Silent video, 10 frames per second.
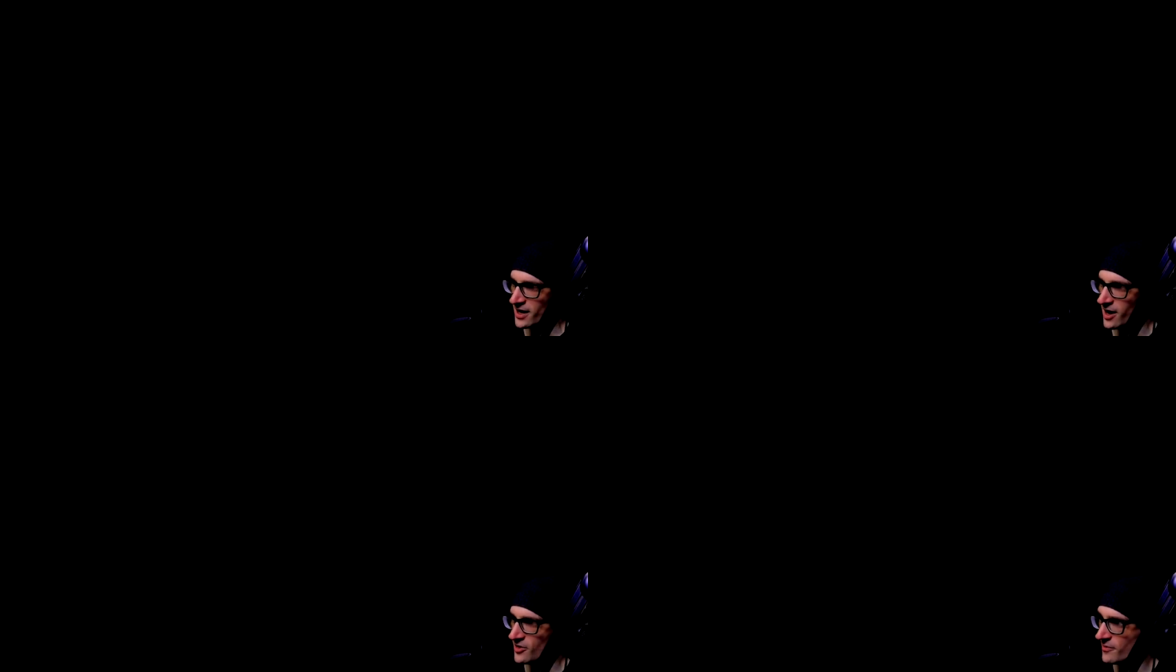
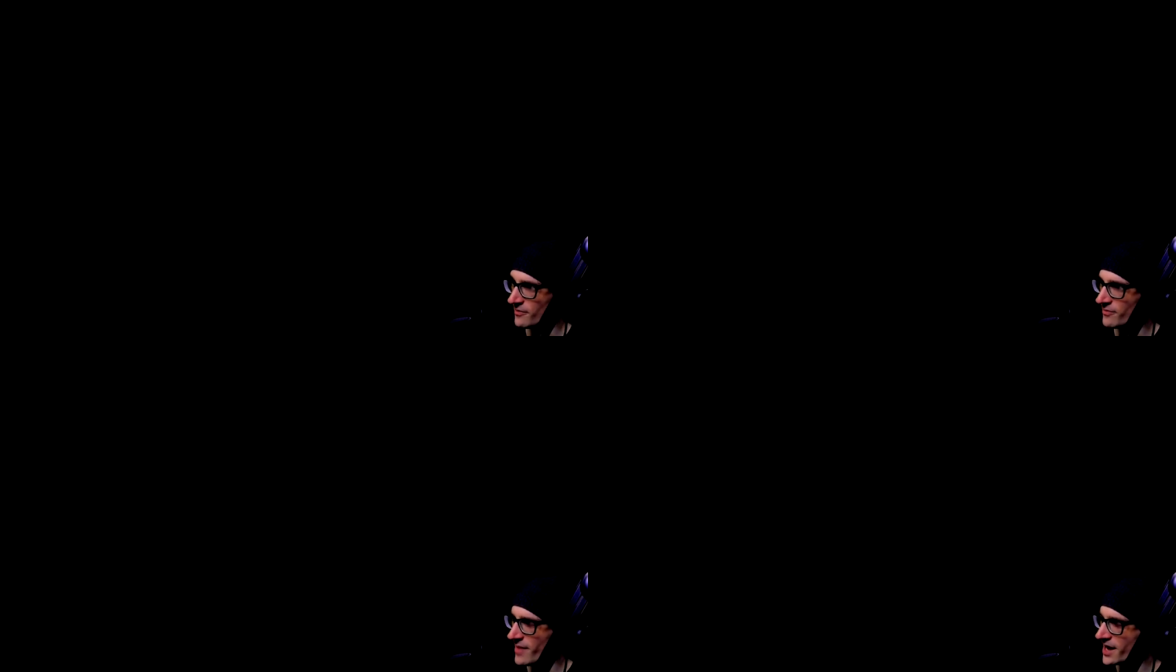on
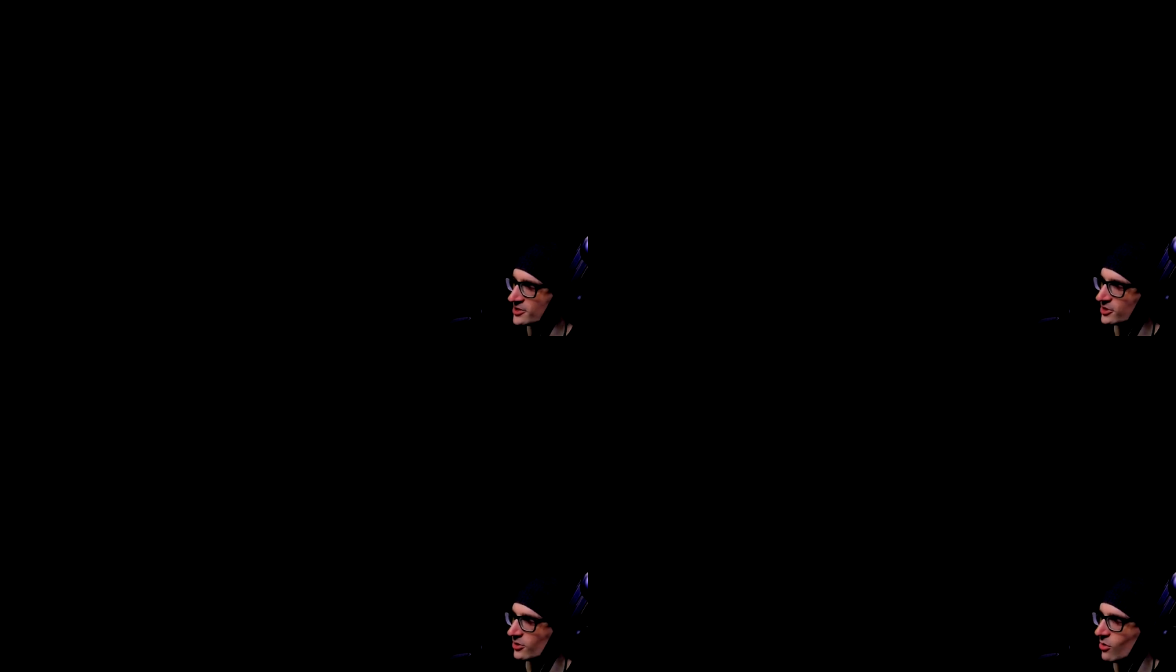the
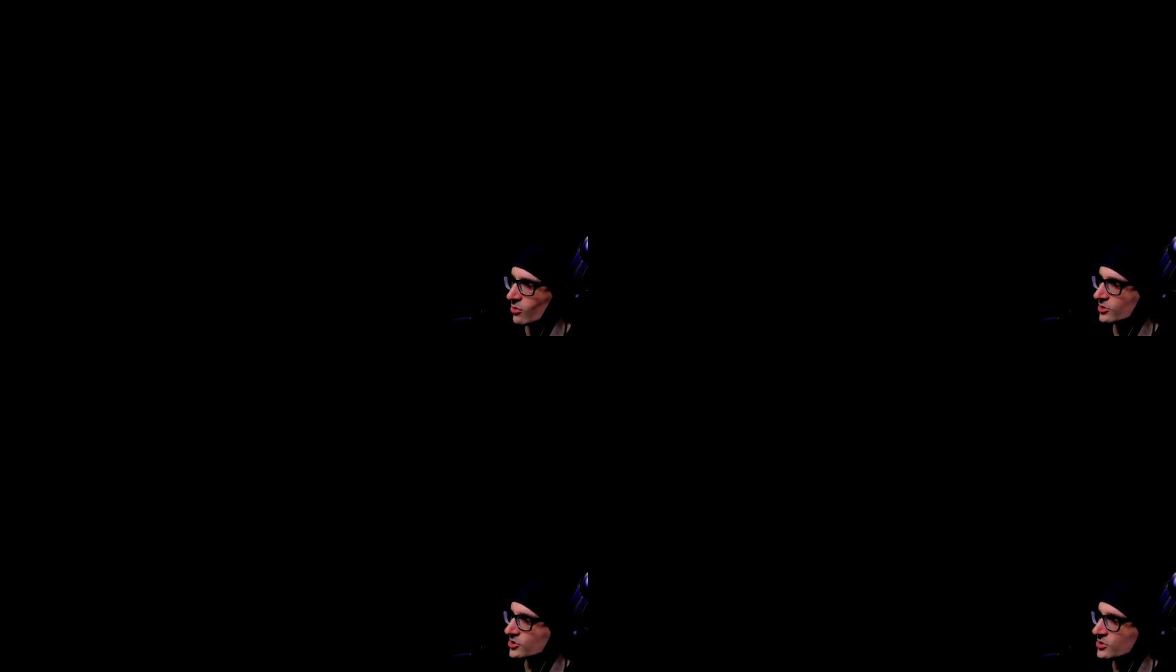magical
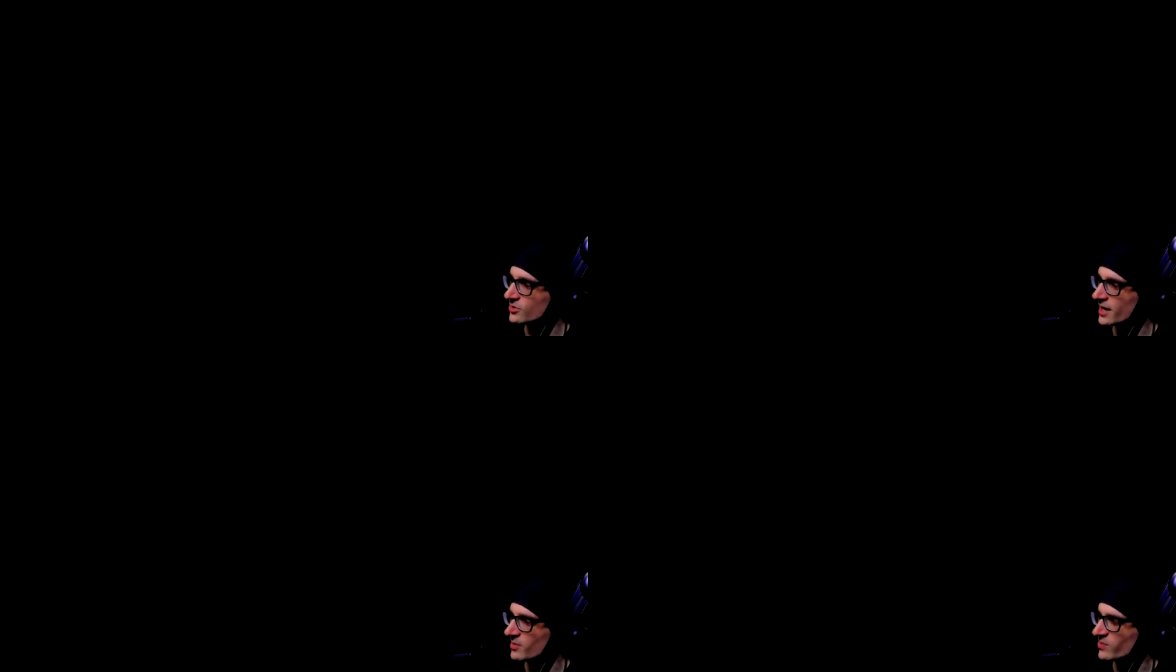
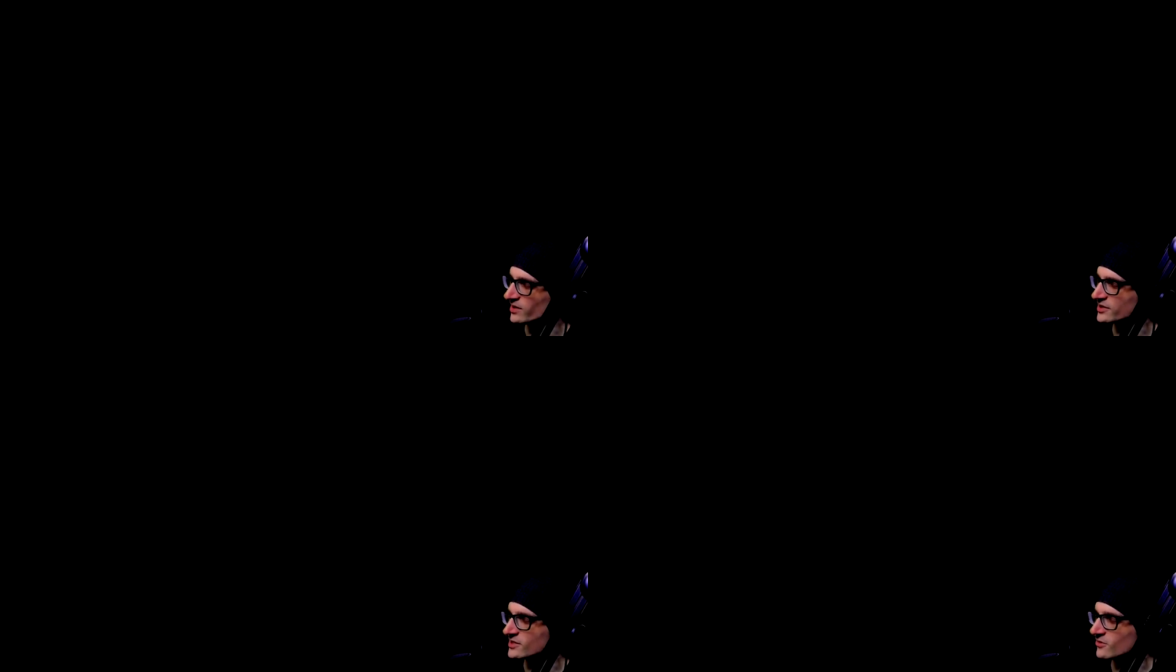horseshoe
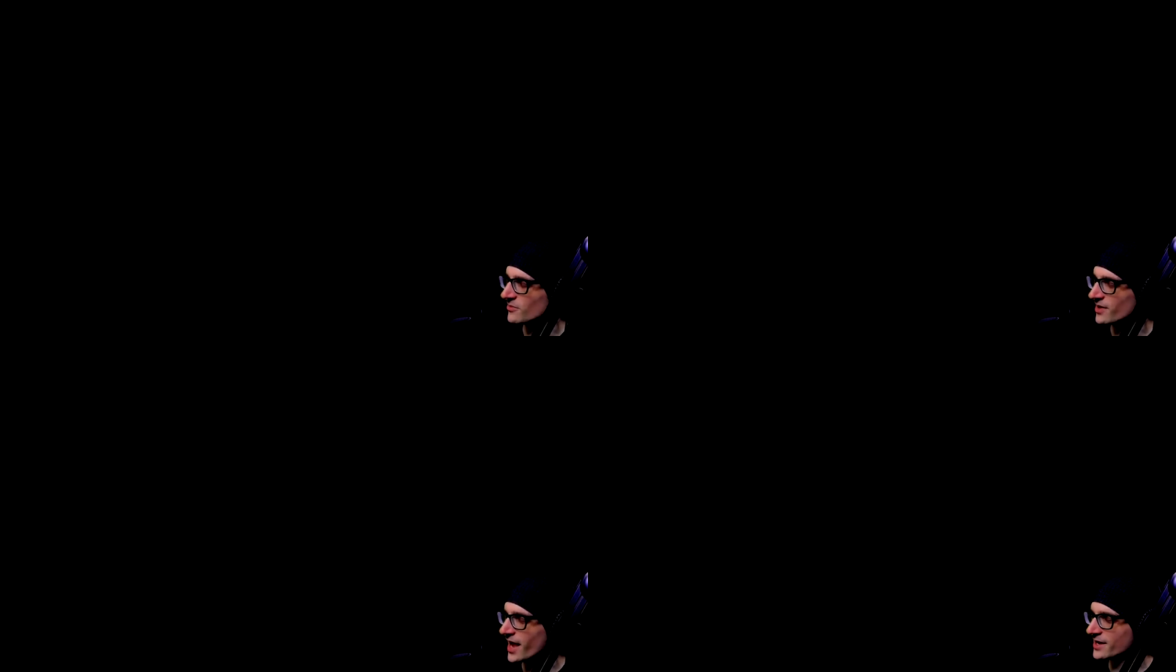capabilities
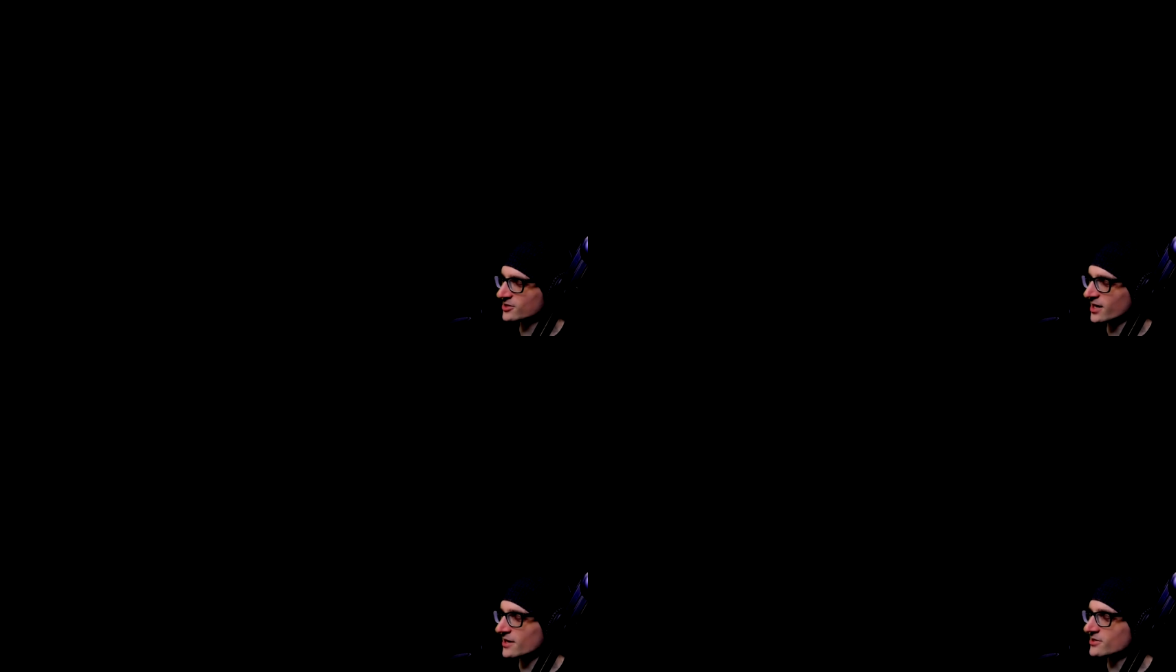from the
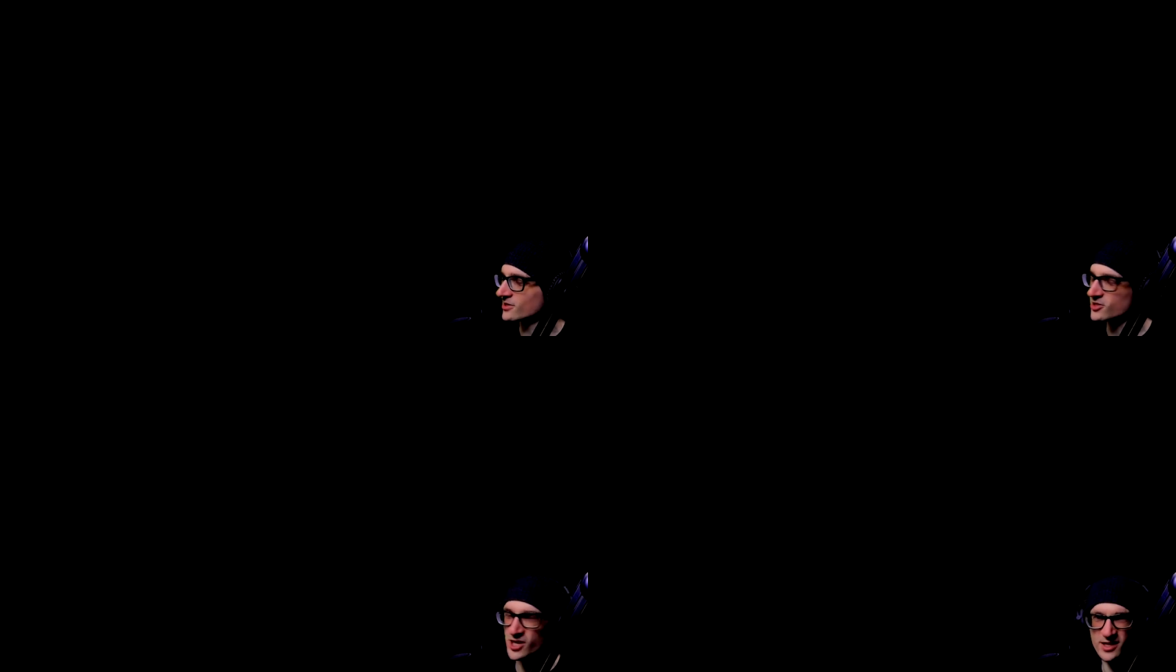Aztecs
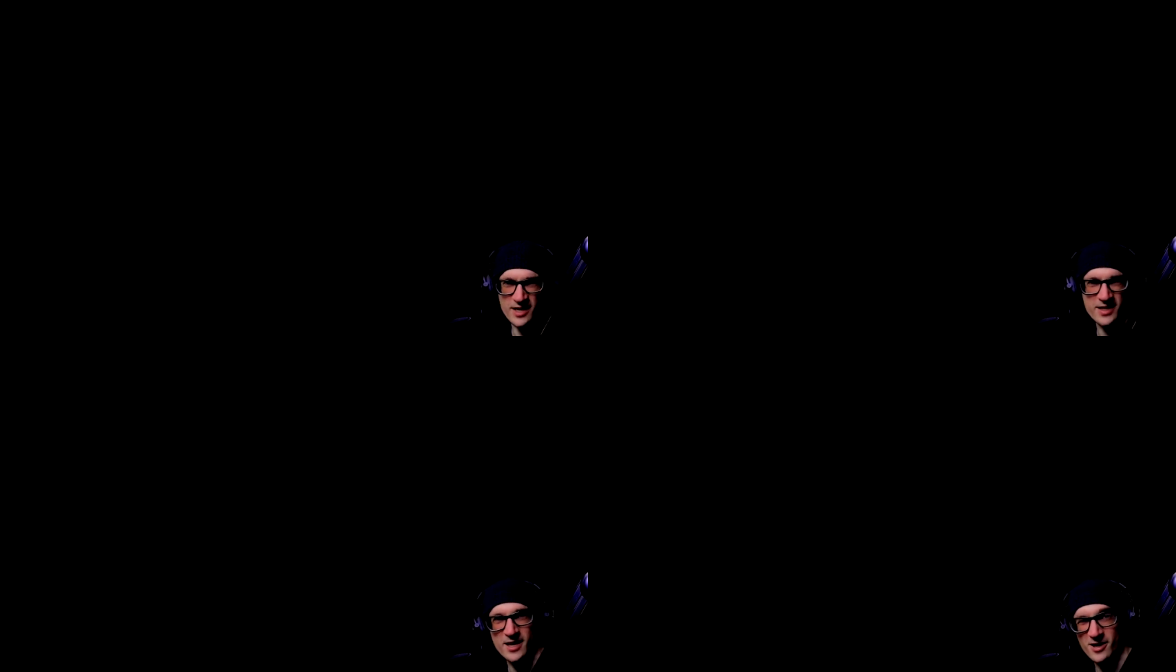and shit
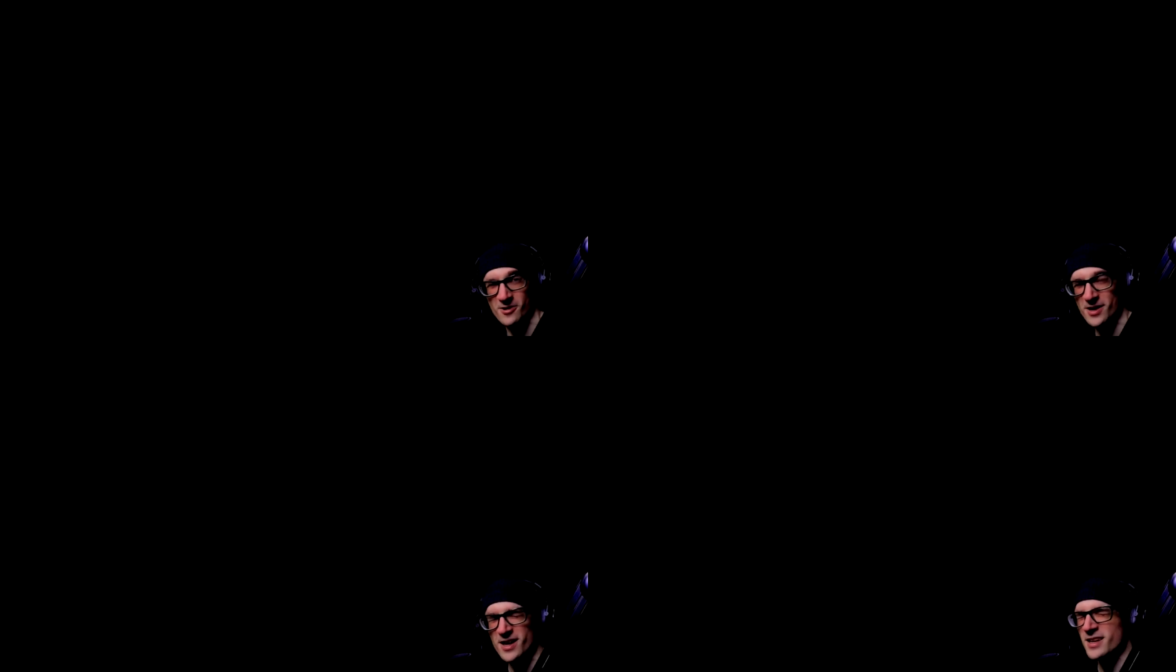like that, you know?